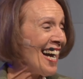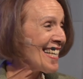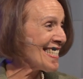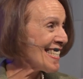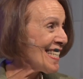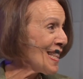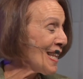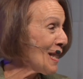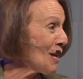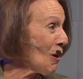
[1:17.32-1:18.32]
I said
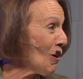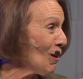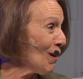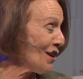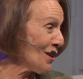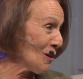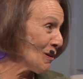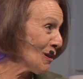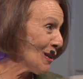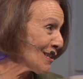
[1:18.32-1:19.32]
that there are a
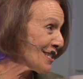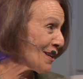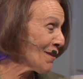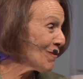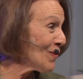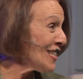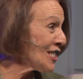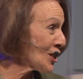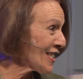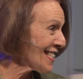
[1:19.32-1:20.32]
whole lot of
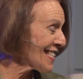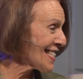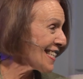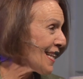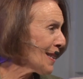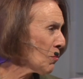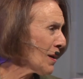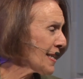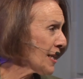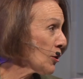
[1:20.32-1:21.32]
features that
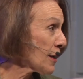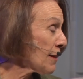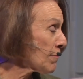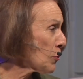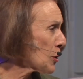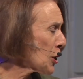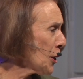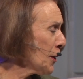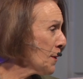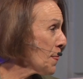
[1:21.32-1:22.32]
one can look out for.
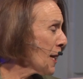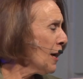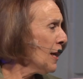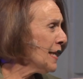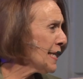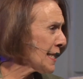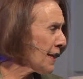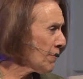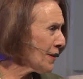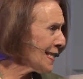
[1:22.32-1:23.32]
So let's
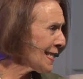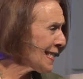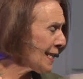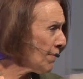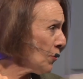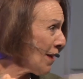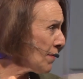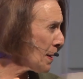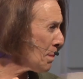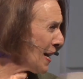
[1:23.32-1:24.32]
say, for instance, if you're
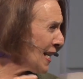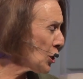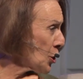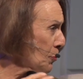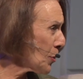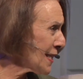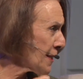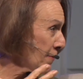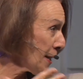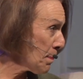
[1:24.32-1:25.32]
having a major
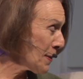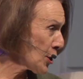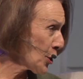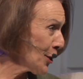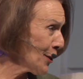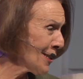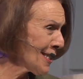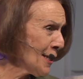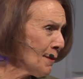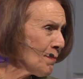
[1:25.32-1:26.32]
depressive
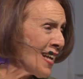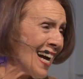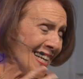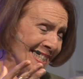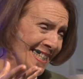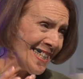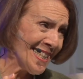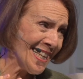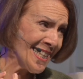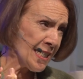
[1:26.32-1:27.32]
episode, I
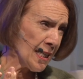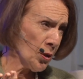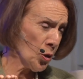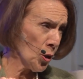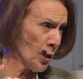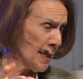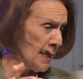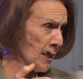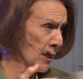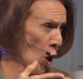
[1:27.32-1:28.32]
said that it
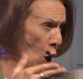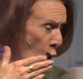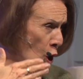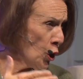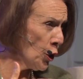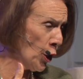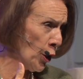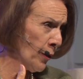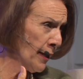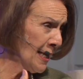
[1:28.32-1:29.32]
is
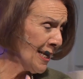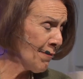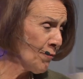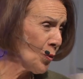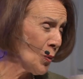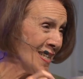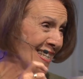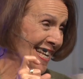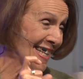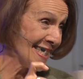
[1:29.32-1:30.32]
ongoing for
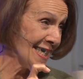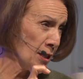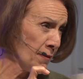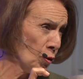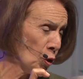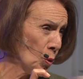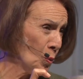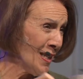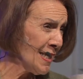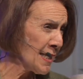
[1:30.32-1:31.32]
in excess of 2
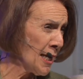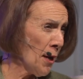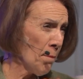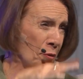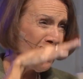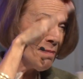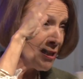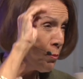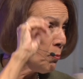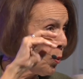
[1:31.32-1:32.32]
weeks, pretty
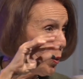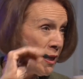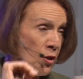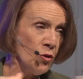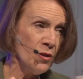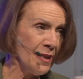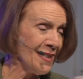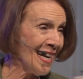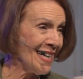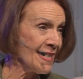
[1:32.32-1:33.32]
much morning, noon,
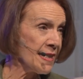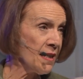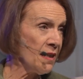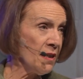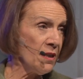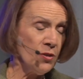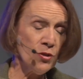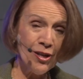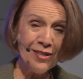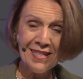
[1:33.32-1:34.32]
and night.
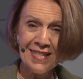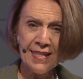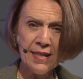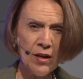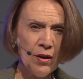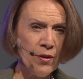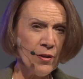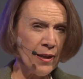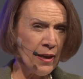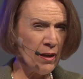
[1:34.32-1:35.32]
You don't see
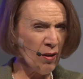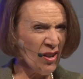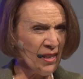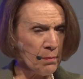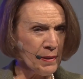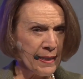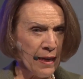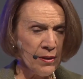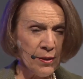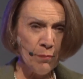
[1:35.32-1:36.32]
they are a little bit
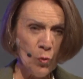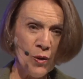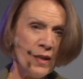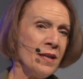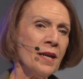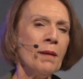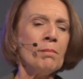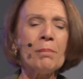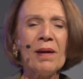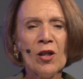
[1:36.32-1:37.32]
down in the morning,
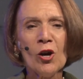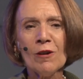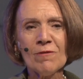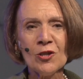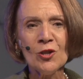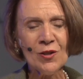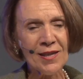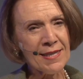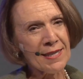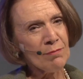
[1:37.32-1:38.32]
but by the afternoon
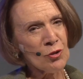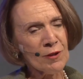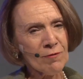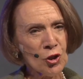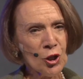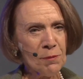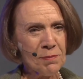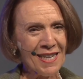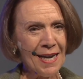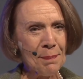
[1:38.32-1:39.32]
they seem to have
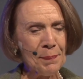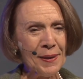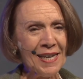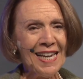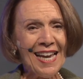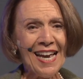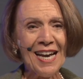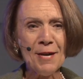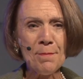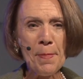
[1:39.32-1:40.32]
chirped up,
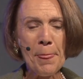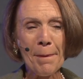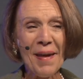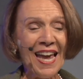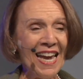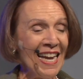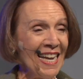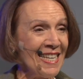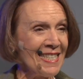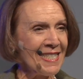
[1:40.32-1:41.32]
and
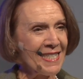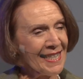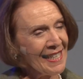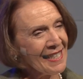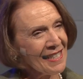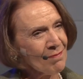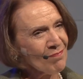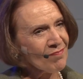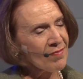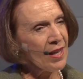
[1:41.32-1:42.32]

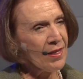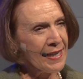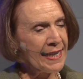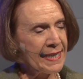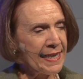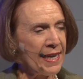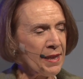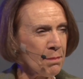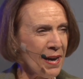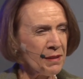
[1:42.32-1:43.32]
then the next day
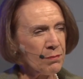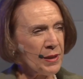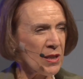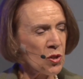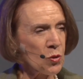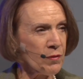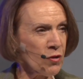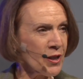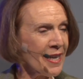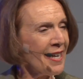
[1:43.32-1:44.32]
they might be sort of
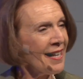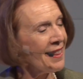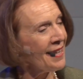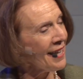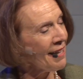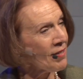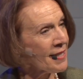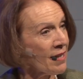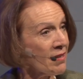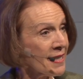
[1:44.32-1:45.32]
okay, then they have a
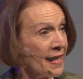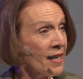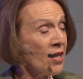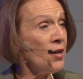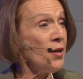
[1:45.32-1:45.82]
down day.